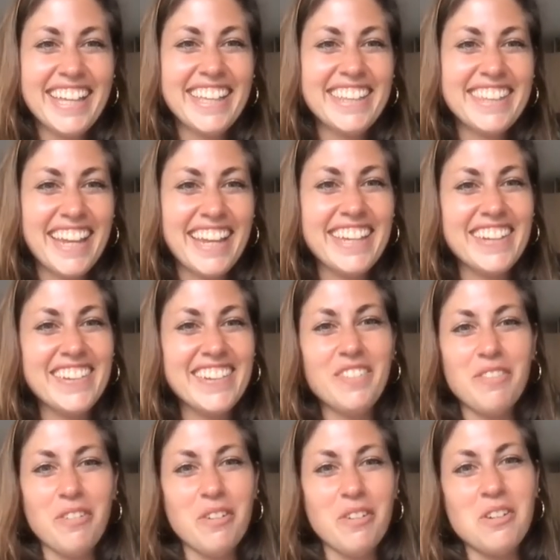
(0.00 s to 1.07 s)
thank you
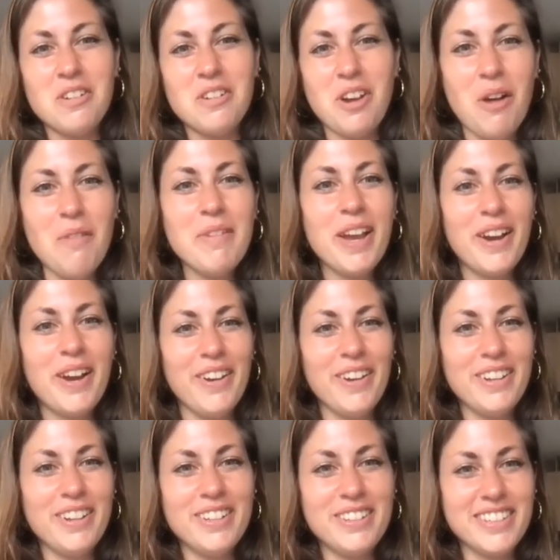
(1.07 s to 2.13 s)
for coming
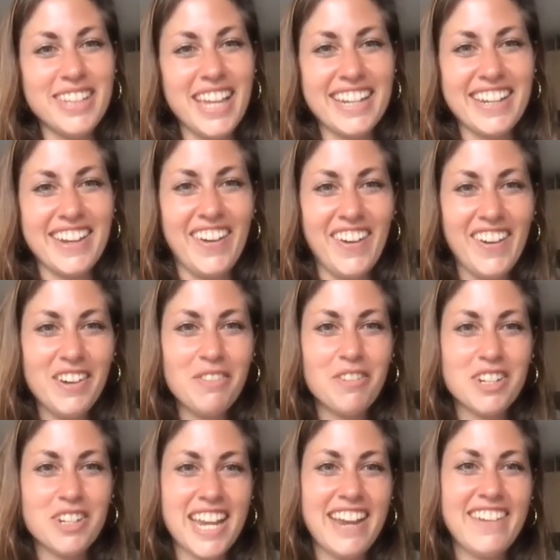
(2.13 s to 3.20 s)
on to that call, for
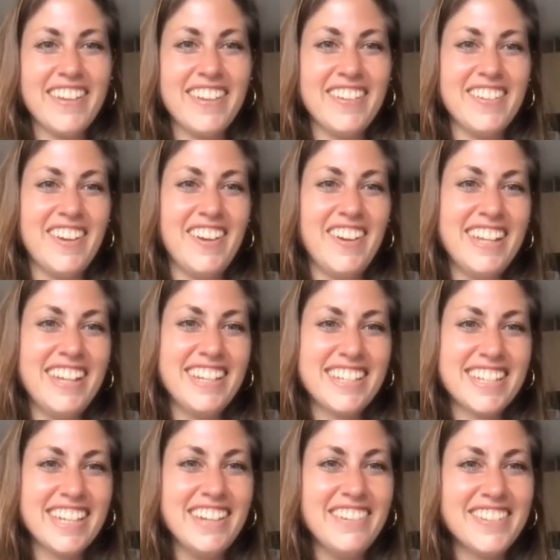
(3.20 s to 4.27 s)
sharing your
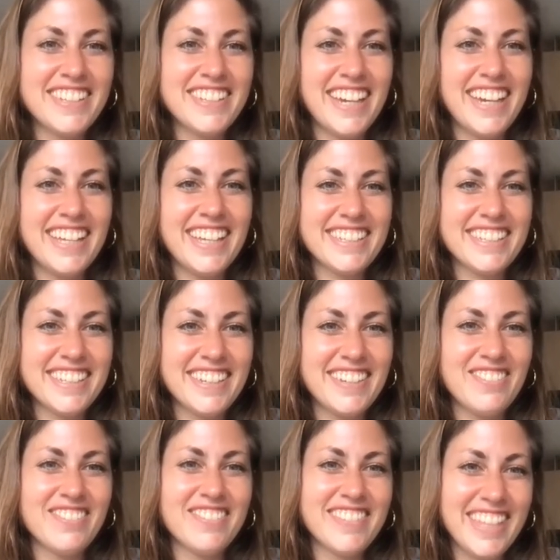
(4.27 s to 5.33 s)
knowledge here with us.
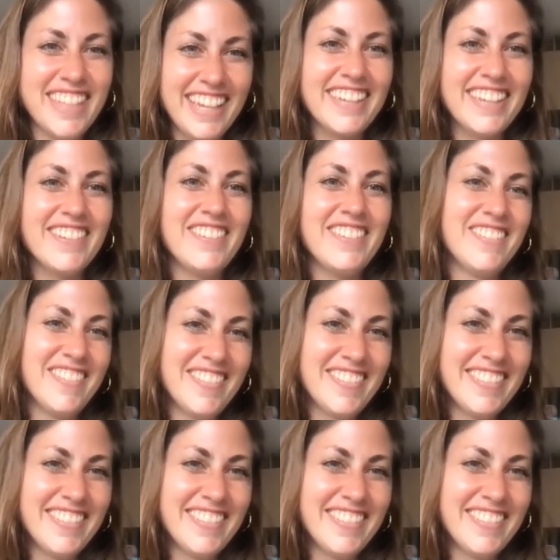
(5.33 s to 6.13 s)
Thank you.